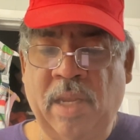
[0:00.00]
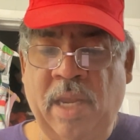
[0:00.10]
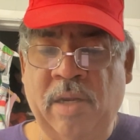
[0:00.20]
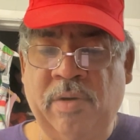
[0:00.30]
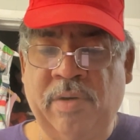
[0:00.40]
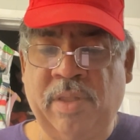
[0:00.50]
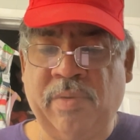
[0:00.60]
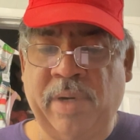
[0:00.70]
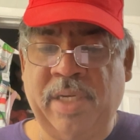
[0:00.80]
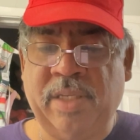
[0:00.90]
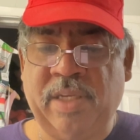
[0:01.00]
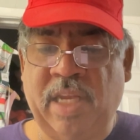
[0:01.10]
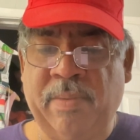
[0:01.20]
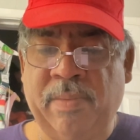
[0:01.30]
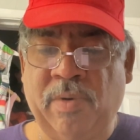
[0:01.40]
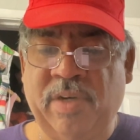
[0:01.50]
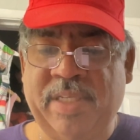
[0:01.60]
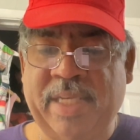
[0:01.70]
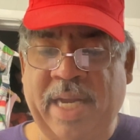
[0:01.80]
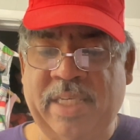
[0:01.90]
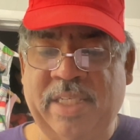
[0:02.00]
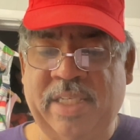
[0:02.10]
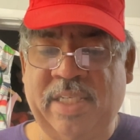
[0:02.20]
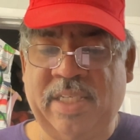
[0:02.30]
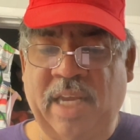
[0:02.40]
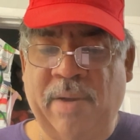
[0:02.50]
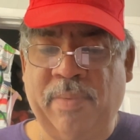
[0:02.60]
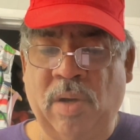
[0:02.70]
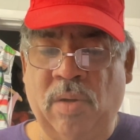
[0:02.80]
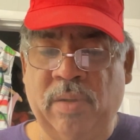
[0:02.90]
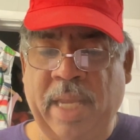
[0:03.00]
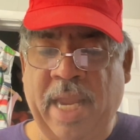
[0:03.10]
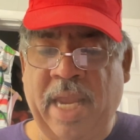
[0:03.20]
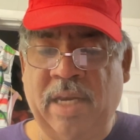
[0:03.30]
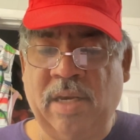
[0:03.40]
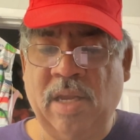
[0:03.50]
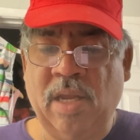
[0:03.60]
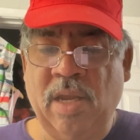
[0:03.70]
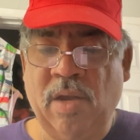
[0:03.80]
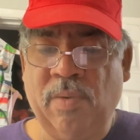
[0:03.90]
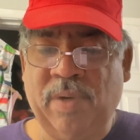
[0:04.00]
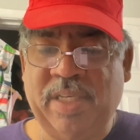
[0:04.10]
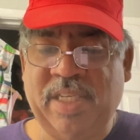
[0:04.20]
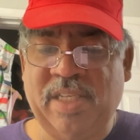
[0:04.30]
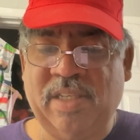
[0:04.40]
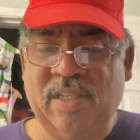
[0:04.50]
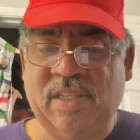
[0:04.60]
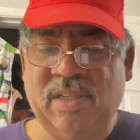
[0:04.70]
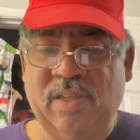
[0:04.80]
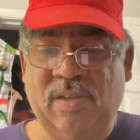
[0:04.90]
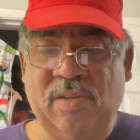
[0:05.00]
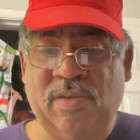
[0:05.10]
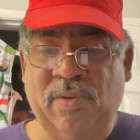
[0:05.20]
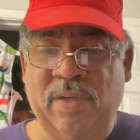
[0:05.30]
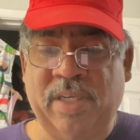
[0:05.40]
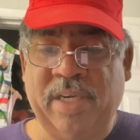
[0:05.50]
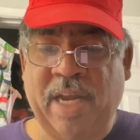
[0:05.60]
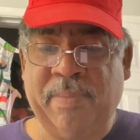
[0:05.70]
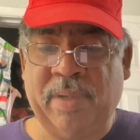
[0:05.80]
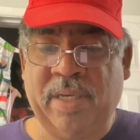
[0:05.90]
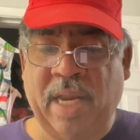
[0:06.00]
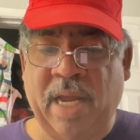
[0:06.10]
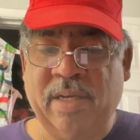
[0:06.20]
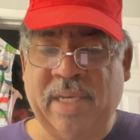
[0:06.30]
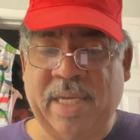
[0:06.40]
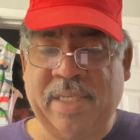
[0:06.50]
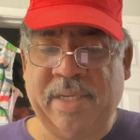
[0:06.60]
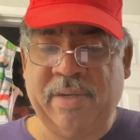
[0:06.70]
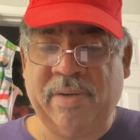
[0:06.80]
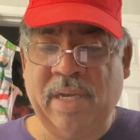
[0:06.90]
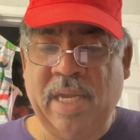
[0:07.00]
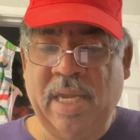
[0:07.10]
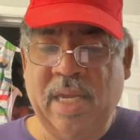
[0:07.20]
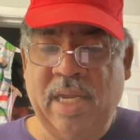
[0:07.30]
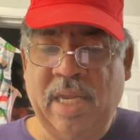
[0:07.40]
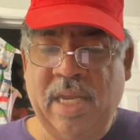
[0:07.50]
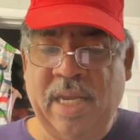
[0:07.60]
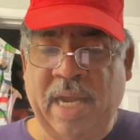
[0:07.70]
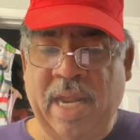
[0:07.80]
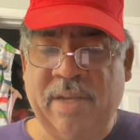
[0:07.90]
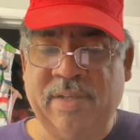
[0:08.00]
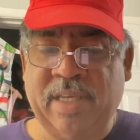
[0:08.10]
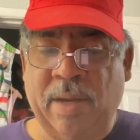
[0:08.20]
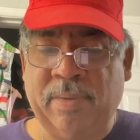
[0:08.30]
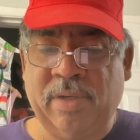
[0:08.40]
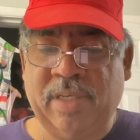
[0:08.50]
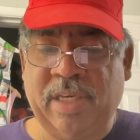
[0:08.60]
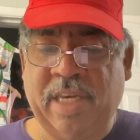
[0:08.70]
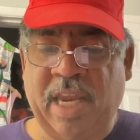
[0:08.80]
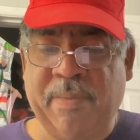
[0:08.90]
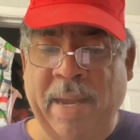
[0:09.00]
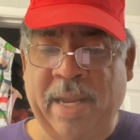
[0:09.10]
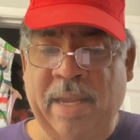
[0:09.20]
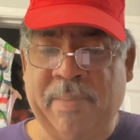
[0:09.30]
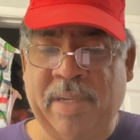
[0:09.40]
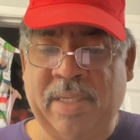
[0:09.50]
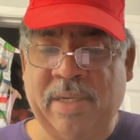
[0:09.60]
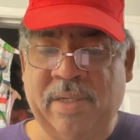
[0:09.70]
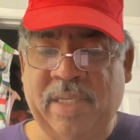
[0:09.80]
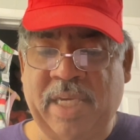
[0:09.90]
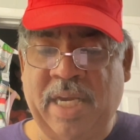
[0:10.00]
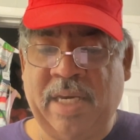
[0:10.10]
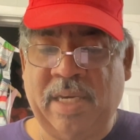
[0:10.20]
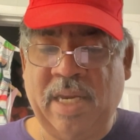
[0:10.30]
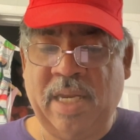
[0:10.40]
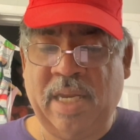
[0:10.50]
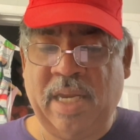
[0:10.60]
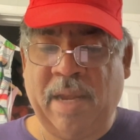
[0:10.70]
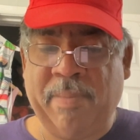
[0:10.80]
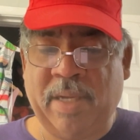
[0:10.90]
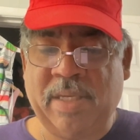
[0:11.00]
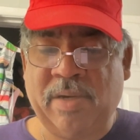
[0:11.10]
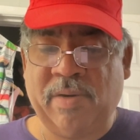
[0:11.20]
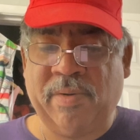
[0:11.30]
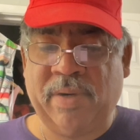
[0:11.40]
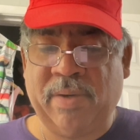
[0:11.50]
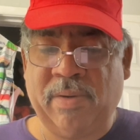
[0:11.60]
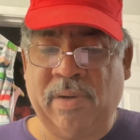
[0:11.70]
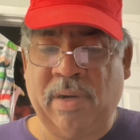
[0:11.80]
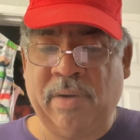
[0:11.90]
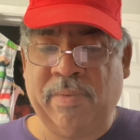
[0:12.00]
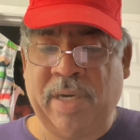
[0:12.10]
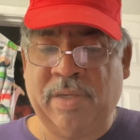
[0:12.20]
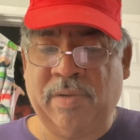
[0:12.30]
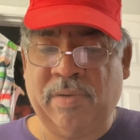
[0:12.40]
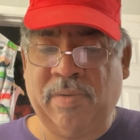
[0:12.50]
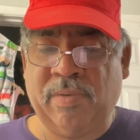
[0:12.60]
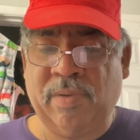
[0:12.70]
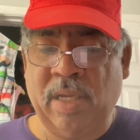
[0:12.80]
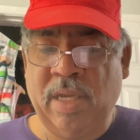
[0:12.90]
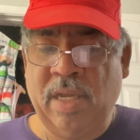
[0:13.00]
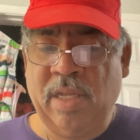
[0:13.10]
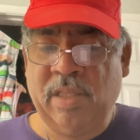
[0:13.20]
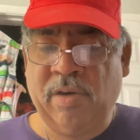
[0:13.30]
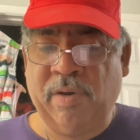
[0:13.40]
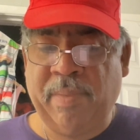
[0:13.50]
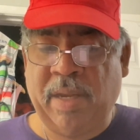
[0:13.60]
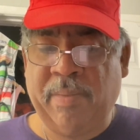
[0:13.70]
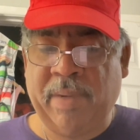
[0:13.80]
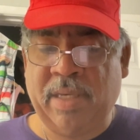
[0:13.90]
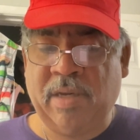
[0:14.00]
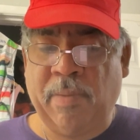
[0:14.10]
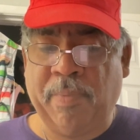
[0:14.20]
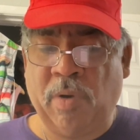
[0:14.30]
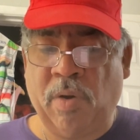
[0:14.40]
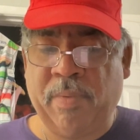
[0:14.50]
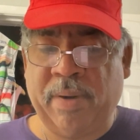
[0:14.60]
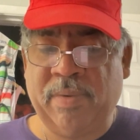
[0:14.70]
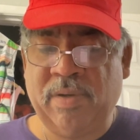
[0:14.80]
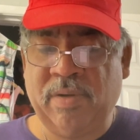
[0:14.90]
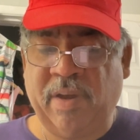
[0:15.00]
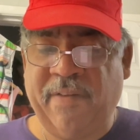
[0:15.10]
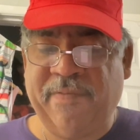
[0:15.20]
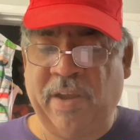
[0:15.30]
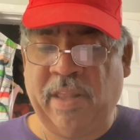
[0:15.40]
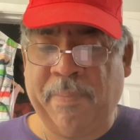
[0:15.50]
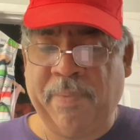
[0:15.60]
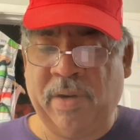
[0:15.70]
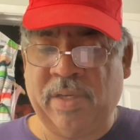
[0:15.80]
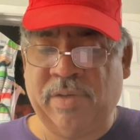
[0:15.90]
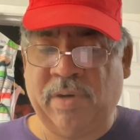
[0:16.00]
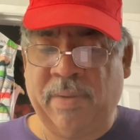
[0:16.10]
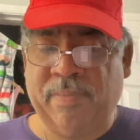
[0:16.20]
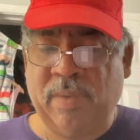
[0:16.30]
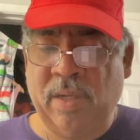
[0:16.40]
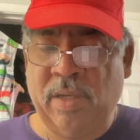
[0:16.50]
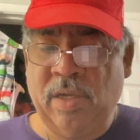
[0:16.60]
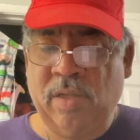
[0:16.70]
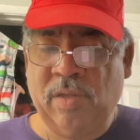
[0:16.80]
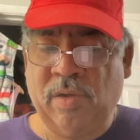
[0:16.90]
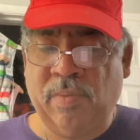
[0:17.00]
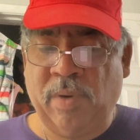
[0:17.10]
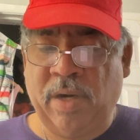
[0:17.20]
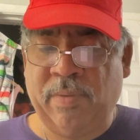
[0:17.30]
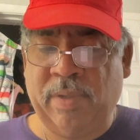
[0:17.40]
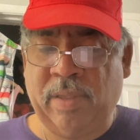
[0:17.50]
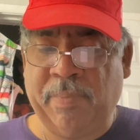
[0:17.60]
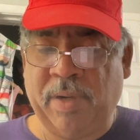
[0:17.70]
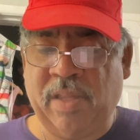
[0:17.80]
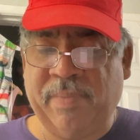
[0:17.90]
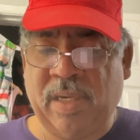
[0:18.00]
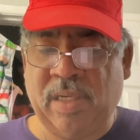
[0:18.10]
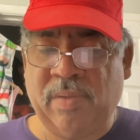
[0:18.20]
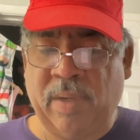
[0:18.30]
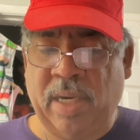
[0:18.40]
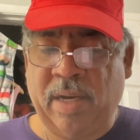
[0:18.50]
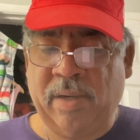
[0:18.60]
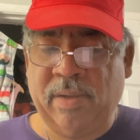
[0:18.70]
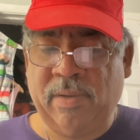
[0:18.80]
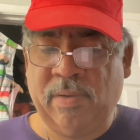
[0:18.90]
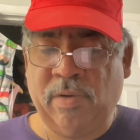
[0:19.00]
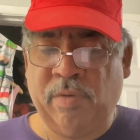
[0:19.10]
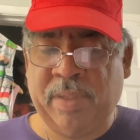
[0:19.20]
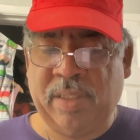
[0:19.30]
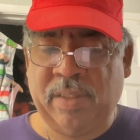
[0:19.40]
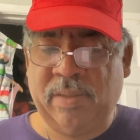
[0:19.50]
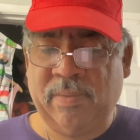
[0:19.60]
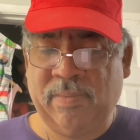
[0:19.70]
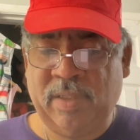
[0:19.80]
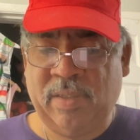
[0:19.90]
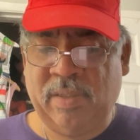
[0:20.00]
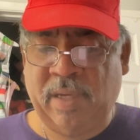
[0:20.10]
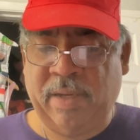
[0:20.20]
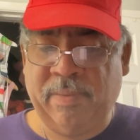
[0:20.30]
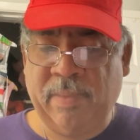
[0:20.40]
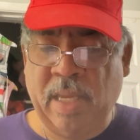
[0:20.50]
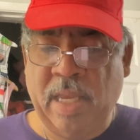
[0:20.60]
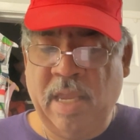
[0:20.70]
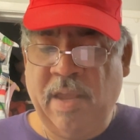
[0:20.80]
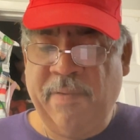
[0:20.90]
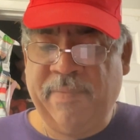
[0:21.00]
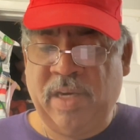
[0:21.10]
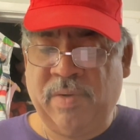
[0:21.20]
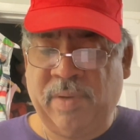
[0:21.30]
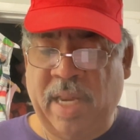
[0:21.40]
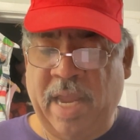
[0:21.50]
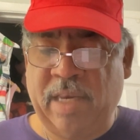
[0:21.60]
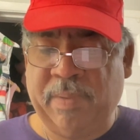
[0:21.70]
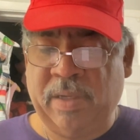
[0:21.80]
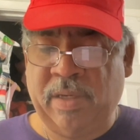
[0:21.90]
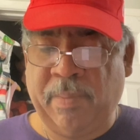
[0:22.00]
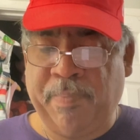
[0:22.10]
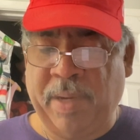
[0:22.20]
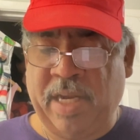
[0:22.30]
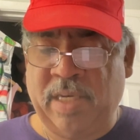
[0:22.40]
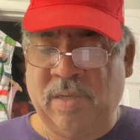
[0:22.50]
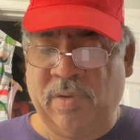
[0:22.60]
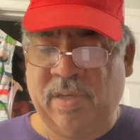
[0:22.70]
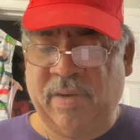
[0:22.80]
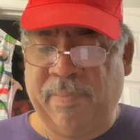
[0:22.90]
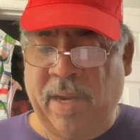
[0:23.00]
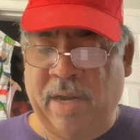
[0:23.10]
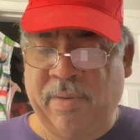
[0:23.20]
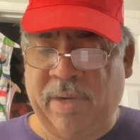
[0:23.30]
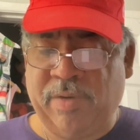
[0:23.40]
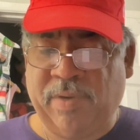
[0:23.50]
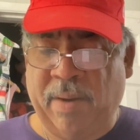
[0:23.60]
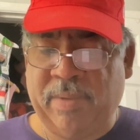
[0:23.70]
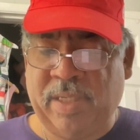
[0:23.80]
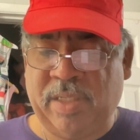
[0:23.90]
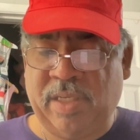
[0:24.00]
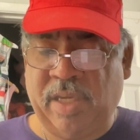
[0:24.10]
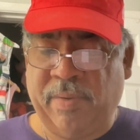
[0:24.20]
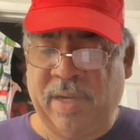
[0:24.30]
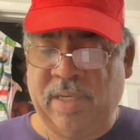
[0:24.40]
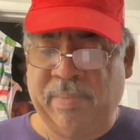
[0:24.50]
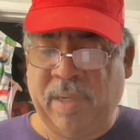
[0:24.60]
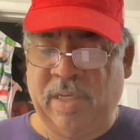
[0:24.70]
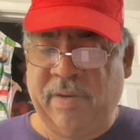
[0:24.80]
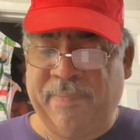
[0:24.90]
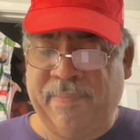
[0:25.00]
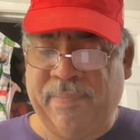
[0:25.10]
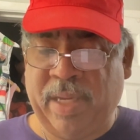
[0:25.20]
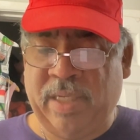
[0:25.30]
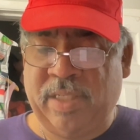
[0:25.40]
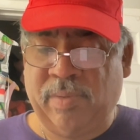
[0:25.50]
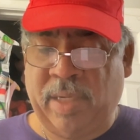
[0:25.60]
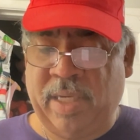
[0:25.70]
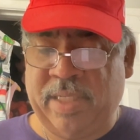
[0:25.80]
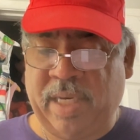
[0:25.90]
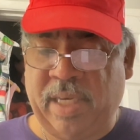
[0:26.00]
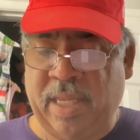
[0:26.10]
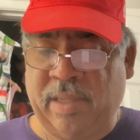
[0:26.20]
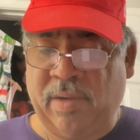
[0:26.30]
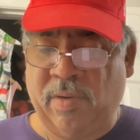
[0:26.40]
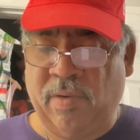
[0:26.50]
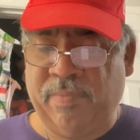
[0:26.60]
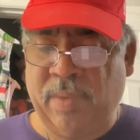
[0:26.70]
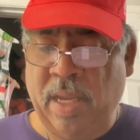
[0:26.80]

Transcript: including threatening to even more sanctions and withhold aid, which is $209 million last year. He got El Salvador to take back MS-13. He got Mexico agreed to the Remain Mexico program. So I have faith that President Trump to work with the President of Venezuela, Homan said. Venezuela has been the biggest source of migrant traveling to the U.S. Millions of Venezuelans have left their home